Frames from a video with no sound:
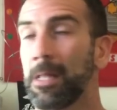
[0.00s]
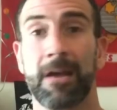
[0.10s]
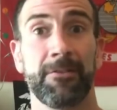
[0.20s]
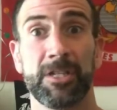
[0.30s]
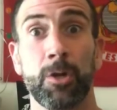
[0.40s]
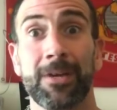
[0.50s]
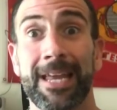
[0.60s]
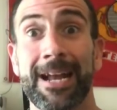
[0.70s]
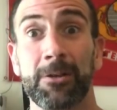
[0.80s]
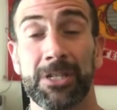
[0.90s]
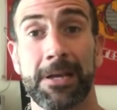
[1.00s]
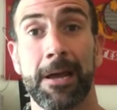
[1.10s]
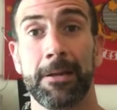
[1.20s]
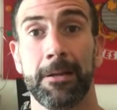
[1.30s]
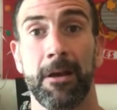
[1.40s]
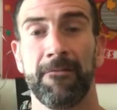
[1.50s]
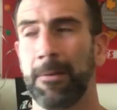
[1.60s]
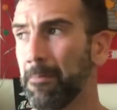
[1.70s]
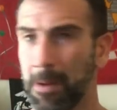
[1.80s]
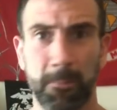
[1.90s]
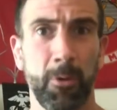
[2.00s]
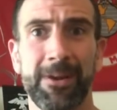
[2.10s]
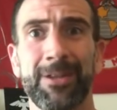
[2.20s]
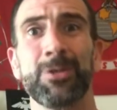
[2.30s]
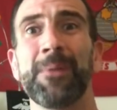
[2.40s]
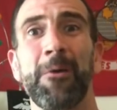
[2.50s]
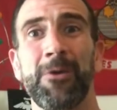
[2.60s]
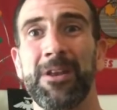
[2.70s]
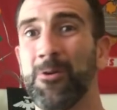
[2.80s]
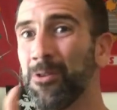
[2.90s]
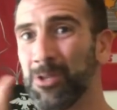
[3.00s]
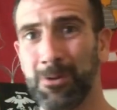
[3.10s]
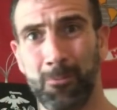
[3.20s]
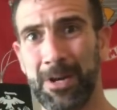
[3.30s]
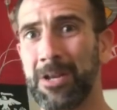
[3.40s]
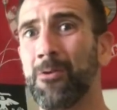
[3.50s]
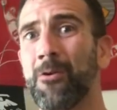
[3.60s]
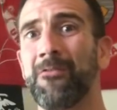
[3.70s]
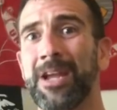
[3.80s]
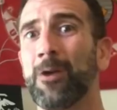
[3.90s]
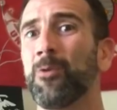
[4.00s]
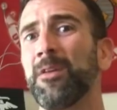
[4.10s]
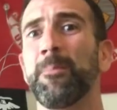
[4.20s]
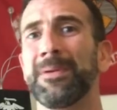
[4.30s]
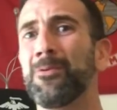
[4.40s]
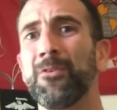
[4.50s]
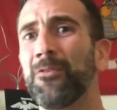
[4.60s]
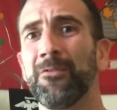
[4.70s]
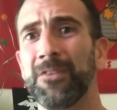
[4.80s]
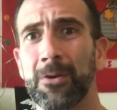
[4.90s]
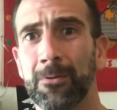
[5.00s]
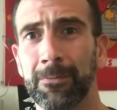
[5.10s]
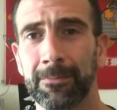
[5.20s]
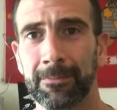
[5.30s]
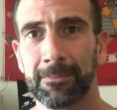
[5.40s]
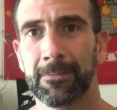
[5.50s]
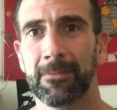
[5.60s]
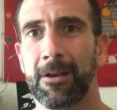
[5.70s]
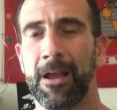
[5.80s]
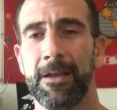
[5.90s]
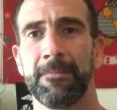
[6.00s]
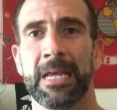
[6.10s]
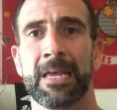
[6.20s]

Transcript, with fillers: a lot of us don't get outside enough. I'm, I'm pointing to my window. There's a window over here with a beautiful view, right?